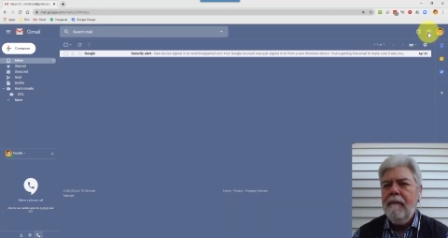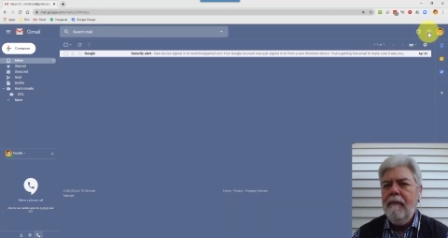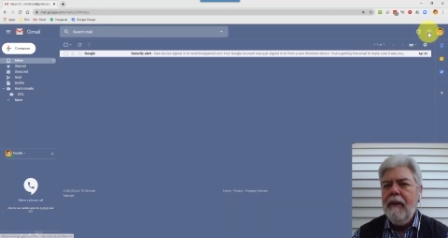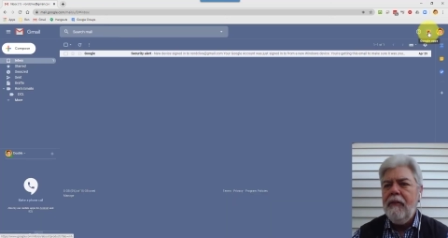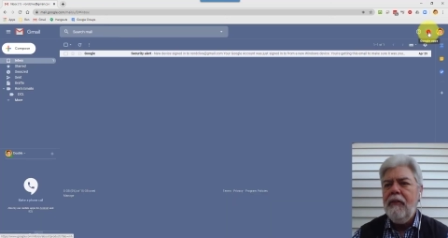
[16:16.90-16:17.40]

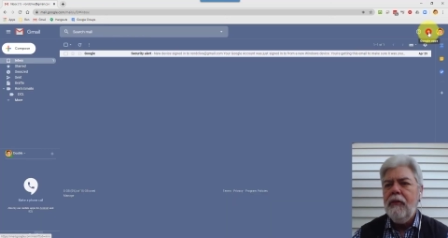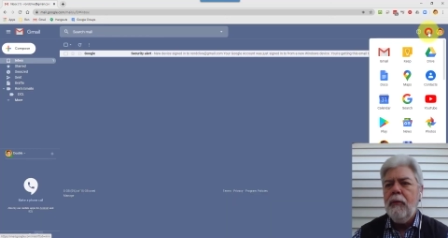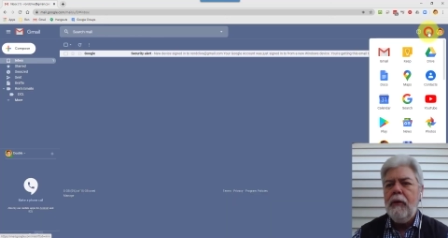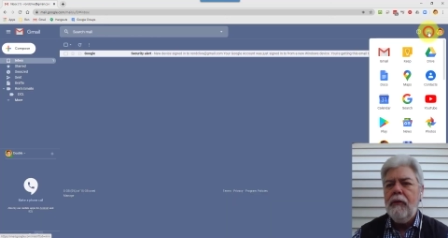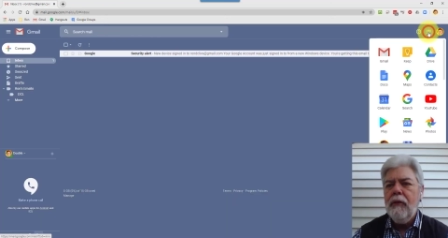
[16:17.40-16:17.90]
This is
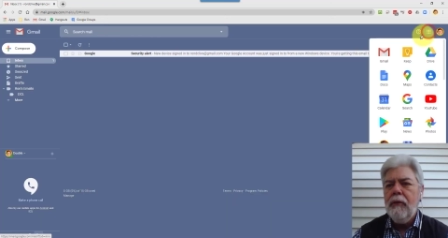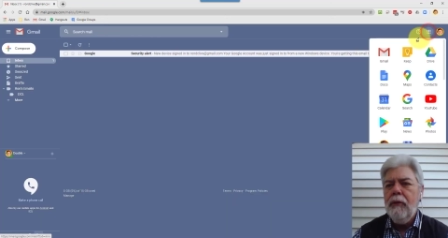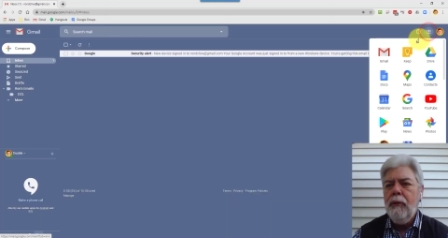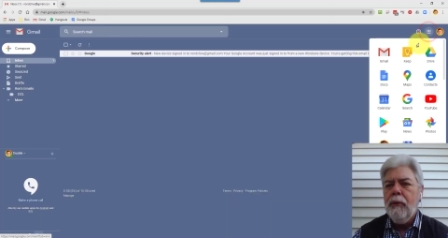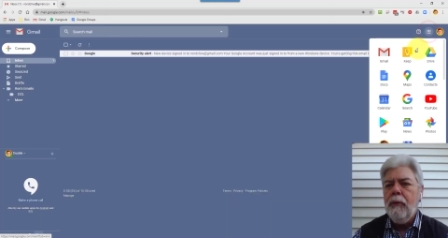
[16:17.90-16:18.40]
what's so
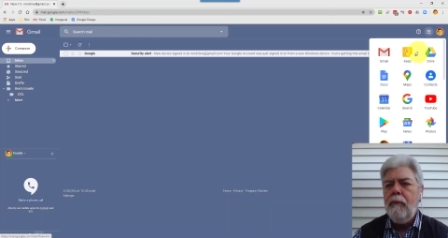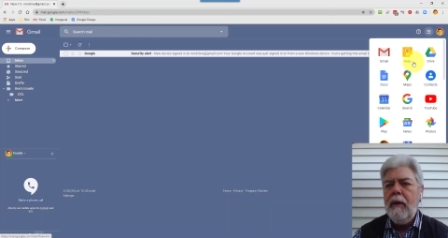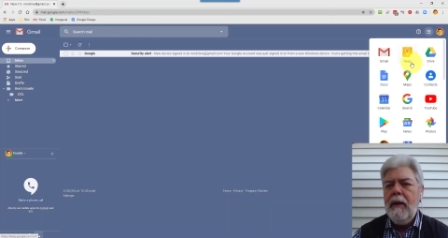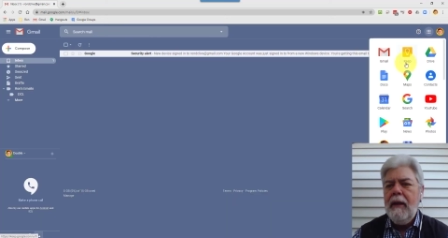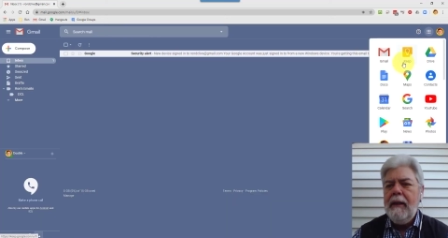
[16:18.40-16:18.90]
cool.
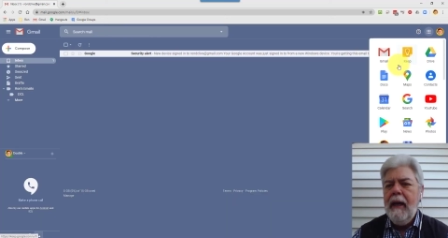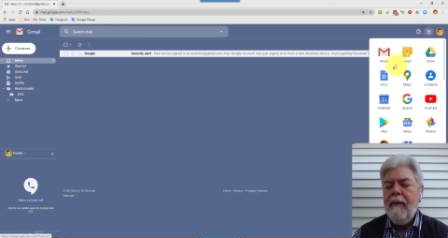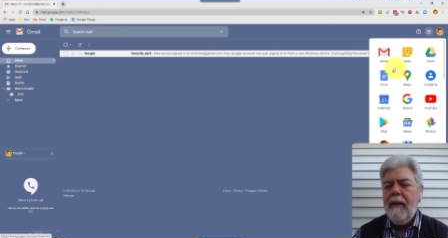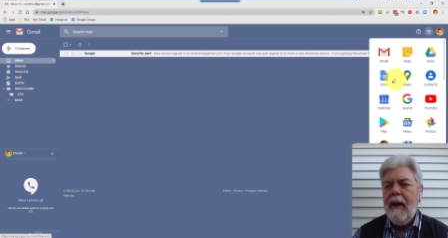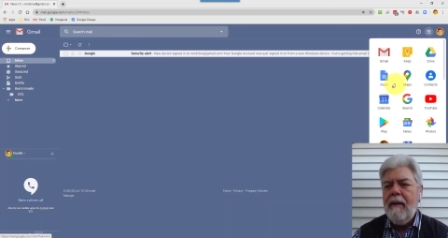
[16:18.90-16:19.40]
Now
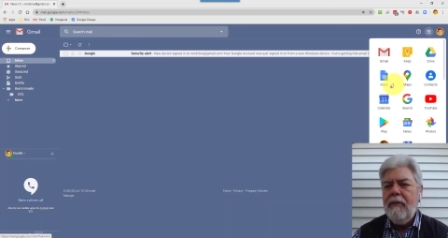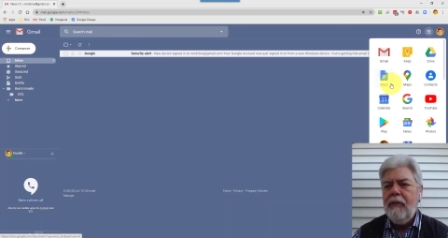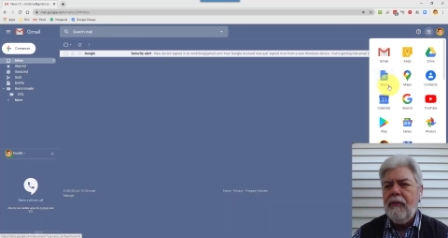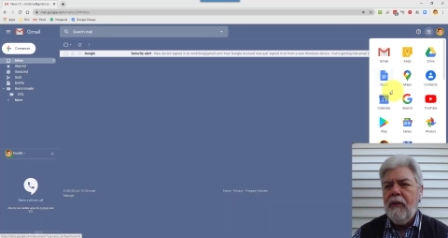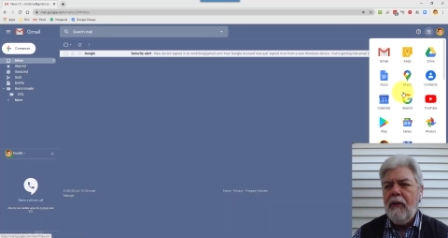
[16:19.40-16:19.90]
that I've
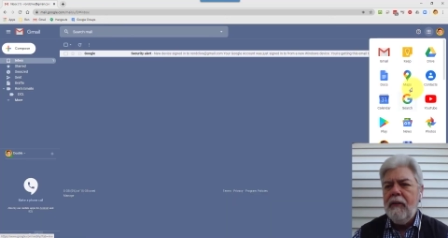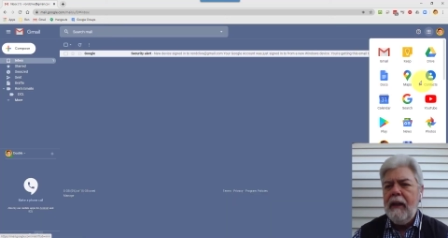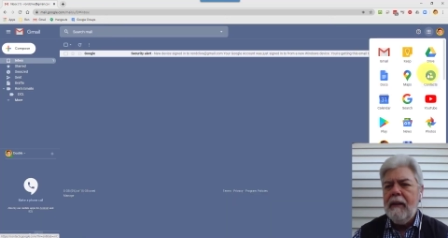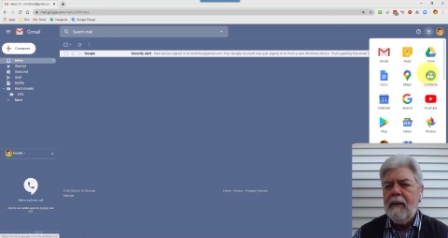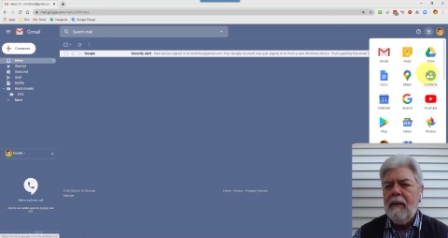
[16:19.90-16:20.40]
installed
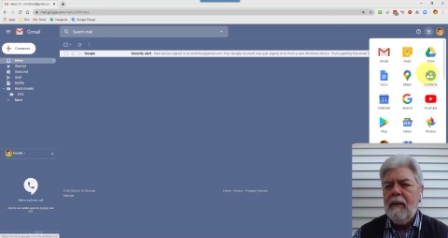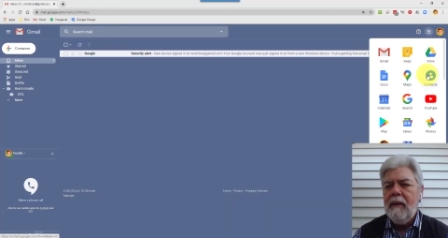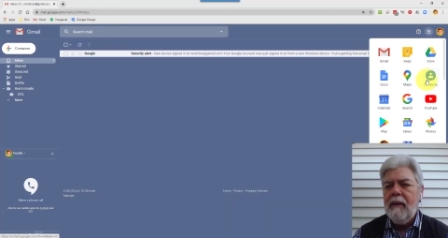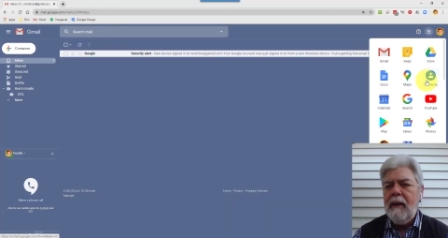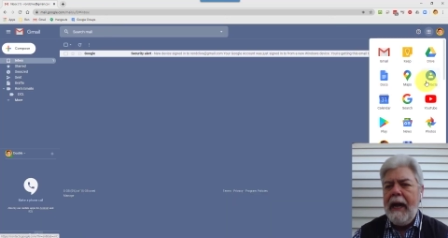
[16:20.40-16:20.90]
that
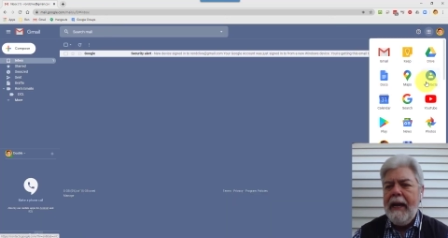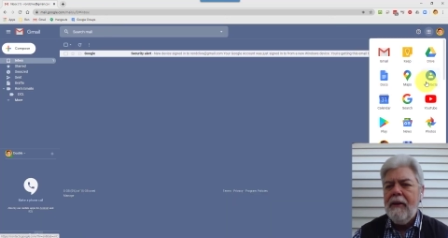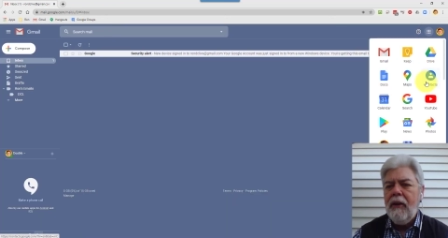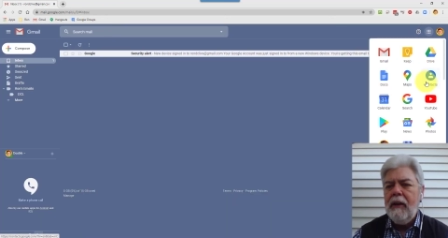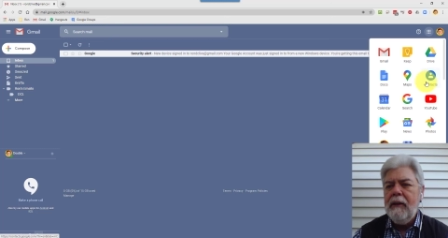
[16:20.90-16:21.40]
little
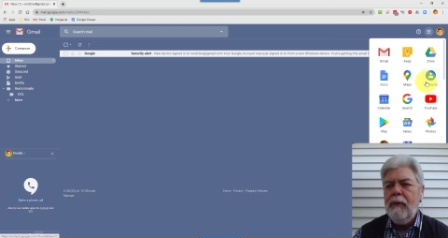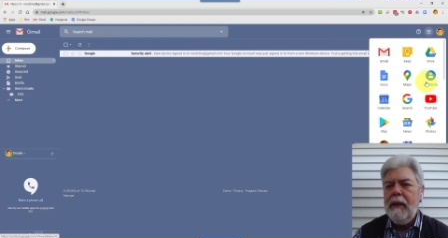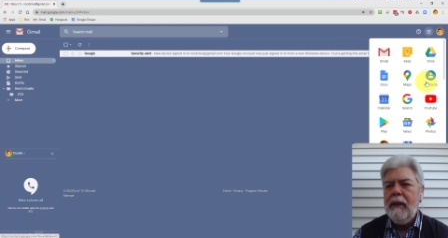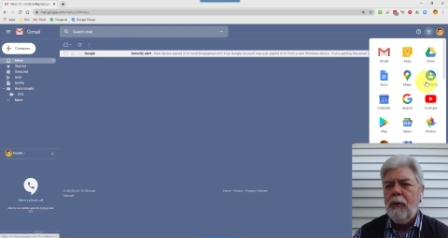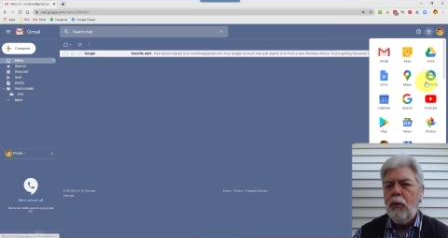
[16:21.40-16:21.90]
add-on that we
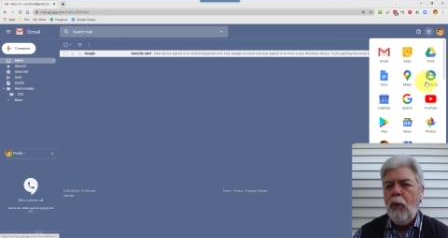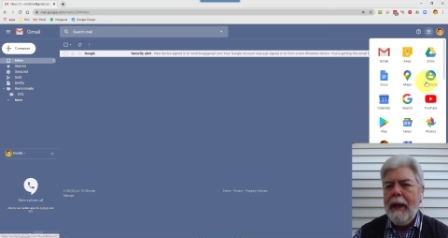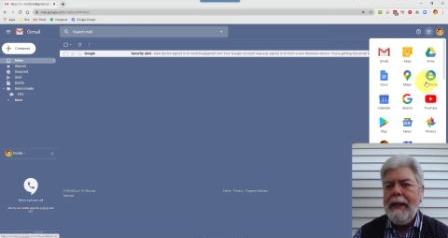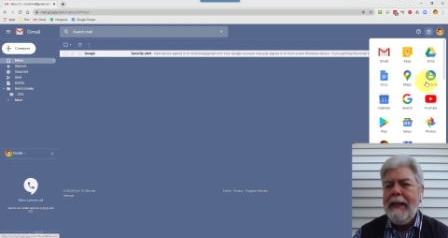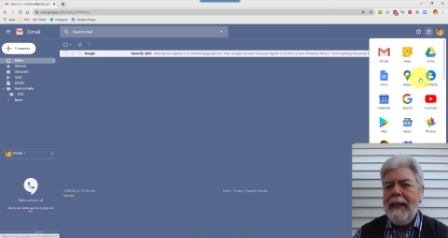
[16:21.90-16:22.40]
did
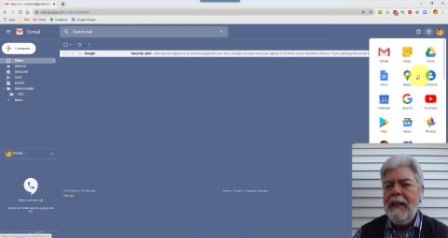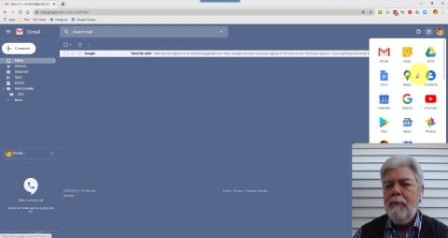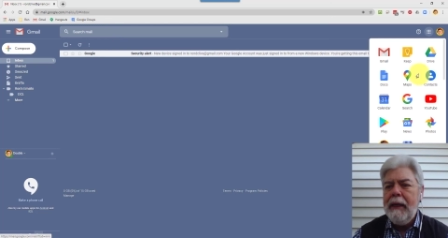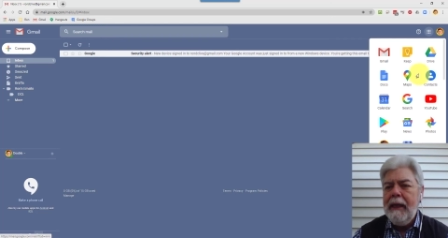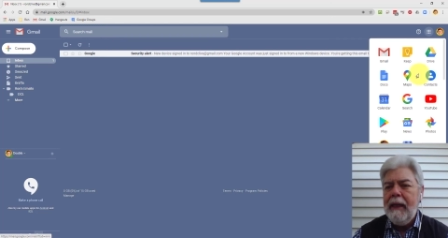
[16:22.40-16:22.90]
right in the
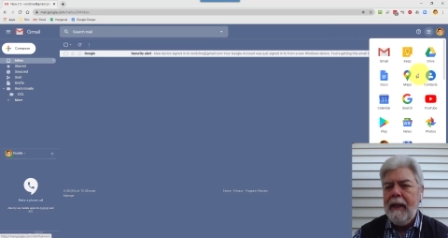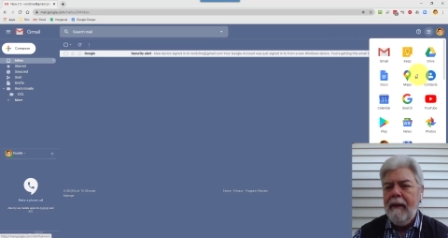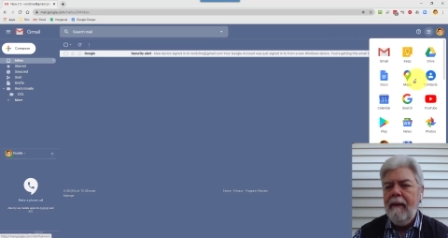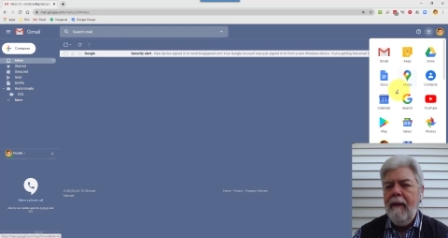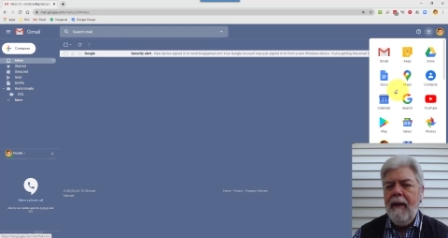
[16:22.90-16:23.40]
beginning,
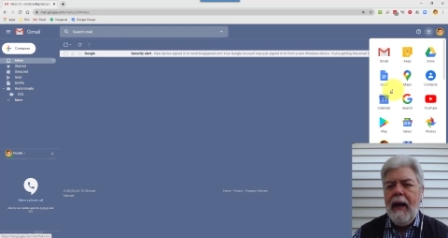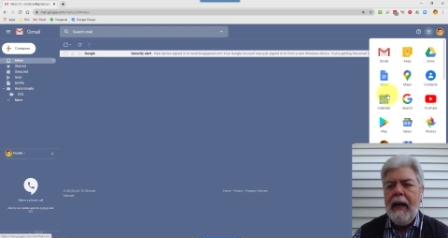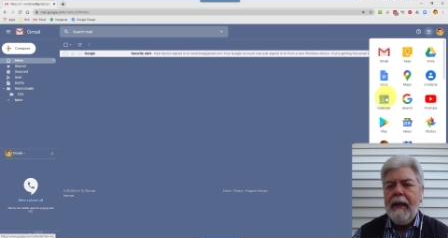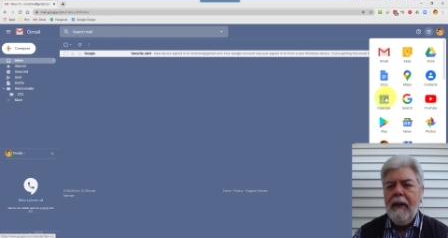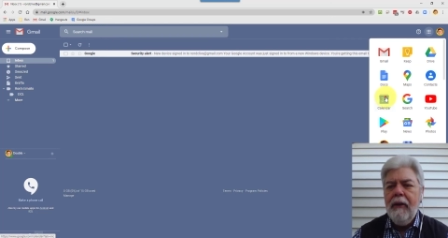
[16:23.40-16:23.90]

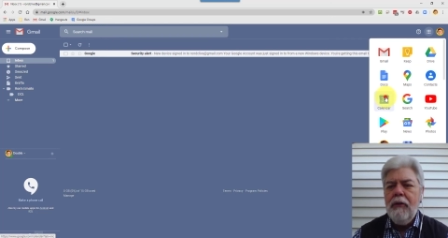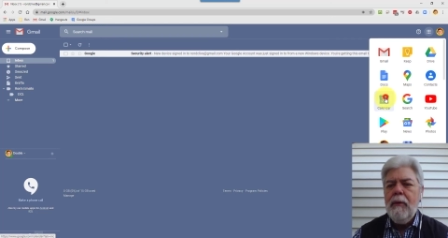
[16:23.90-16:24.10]
I can go to